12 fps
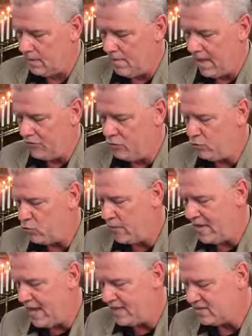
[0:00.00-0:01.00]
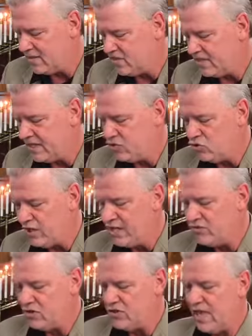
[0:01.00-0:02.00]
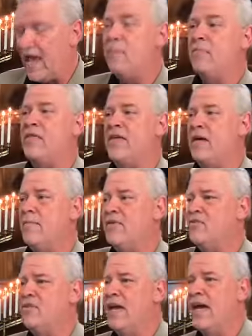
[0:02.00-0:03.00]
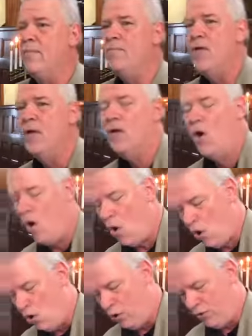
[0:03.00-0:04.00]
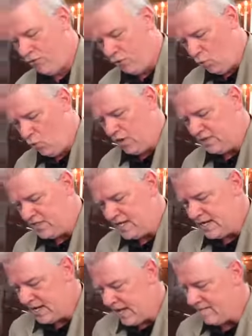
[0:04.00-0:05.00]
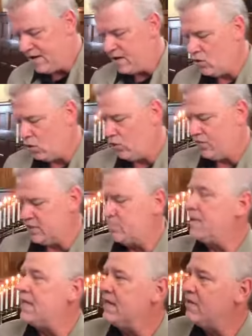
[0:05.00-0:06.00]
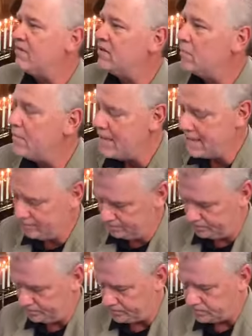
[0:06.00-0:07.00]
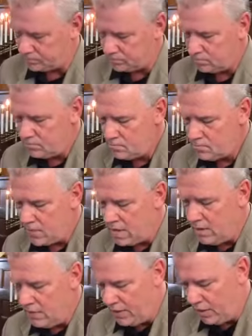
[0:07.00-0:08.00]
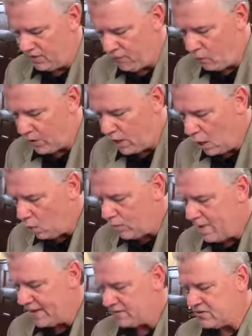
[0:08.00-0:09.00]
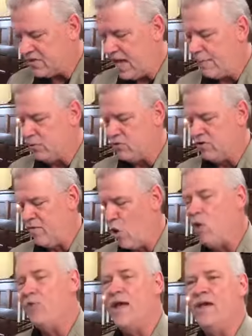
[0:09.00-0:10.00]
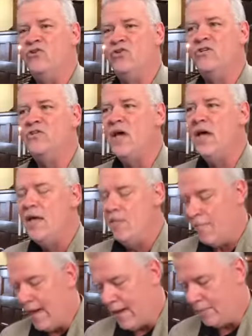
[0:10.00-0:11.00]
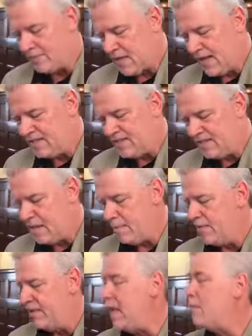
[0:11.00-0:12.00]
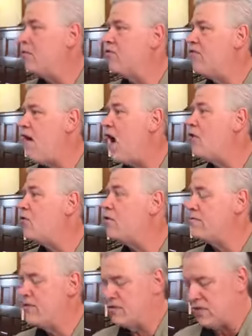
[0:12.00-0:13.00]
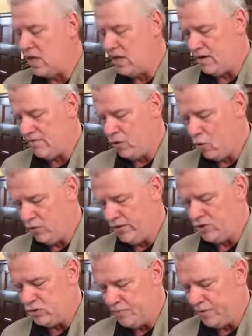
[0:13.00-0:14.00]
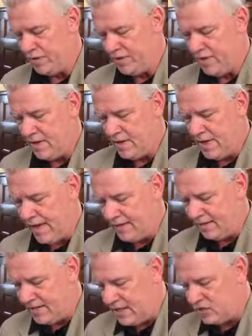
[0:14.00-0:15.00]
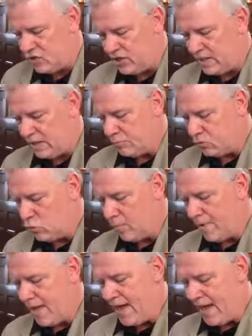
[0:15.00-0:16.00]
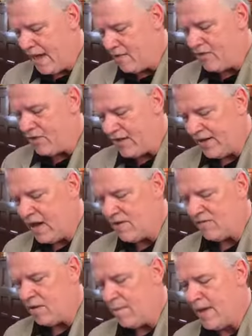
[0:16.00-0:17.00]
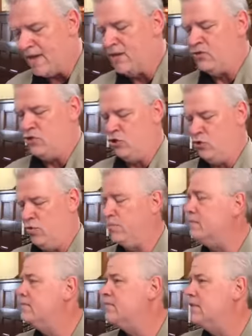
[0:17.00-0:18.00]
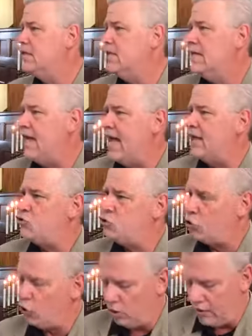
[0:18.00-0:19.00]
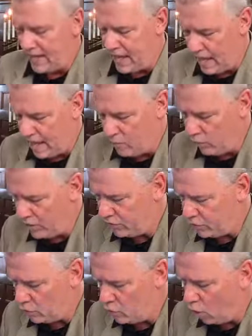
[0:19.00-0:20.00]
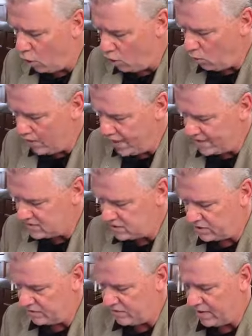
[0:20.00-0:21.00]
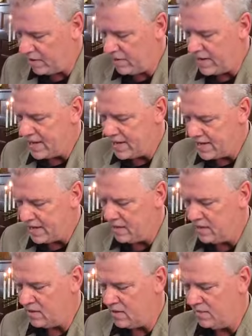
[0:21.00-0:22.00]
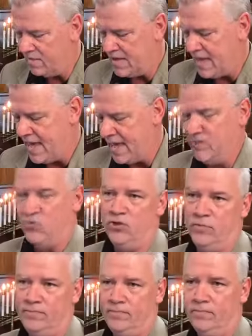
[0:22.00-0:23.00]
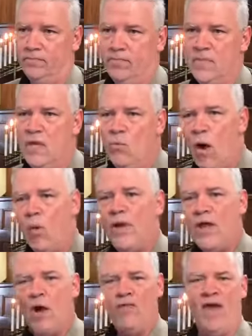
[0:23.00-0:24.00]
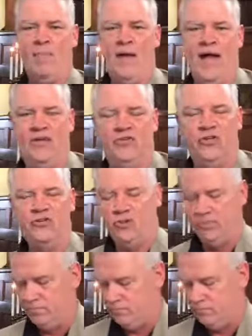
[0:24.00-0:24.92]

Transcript: Matthew 28, it says, Then Jesus came to them and said, All authority in heaven and earth has been given to me. Therefore go and make disciples of all nations, baptizing them in the name of the Father, and of the Son, and of the Holy Spirit, and teaching them to obey everything I've commanded you. And surely I am with you always to the very end of the age. Well, we know that passage.